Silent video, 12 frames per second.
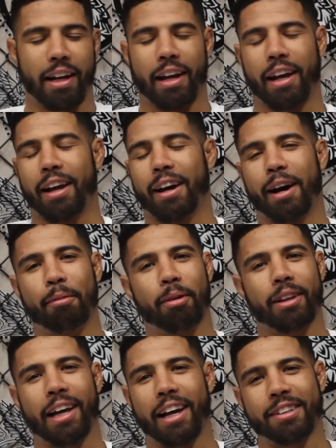day. I'm
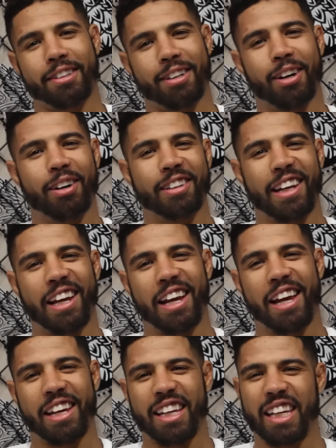relaxing all day,